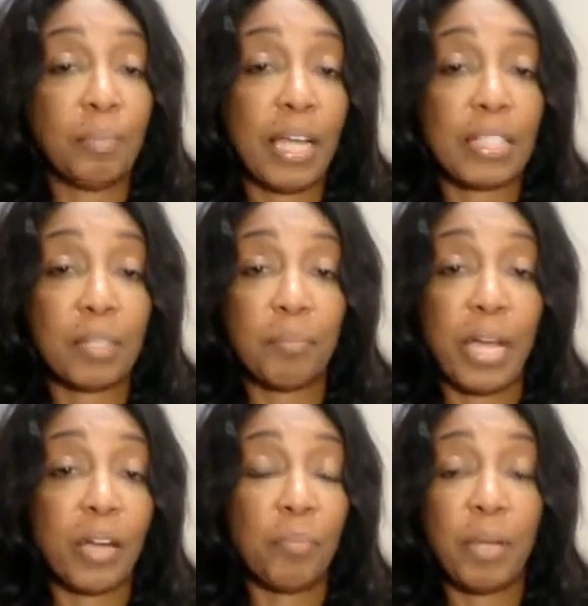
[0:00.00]
a plastic
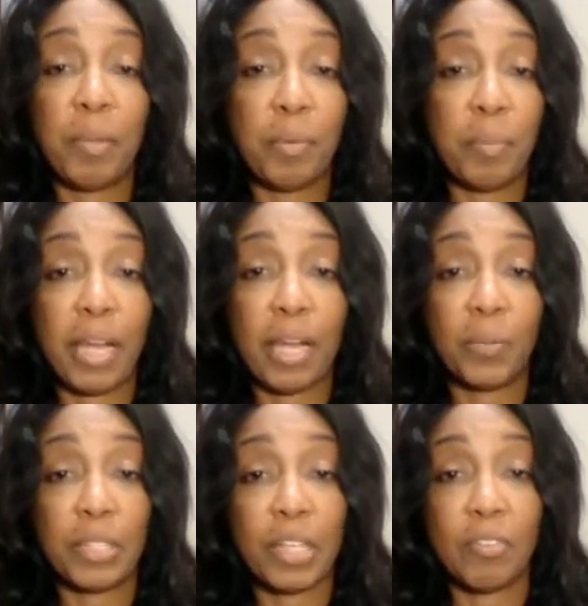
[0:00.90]
bag or paper bag,
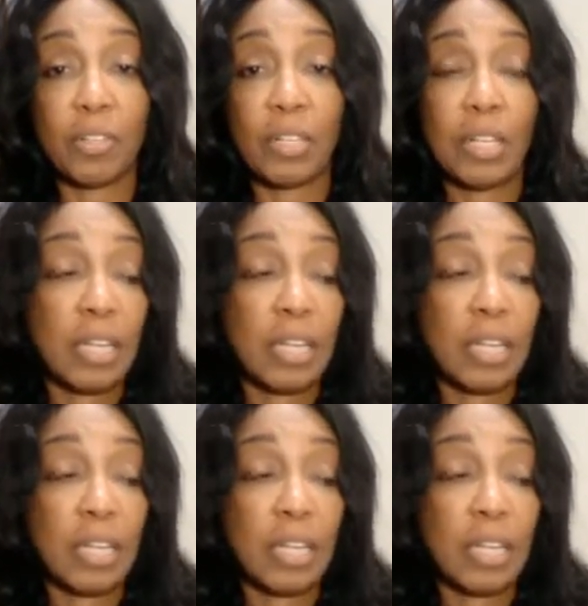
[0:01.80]
whichever.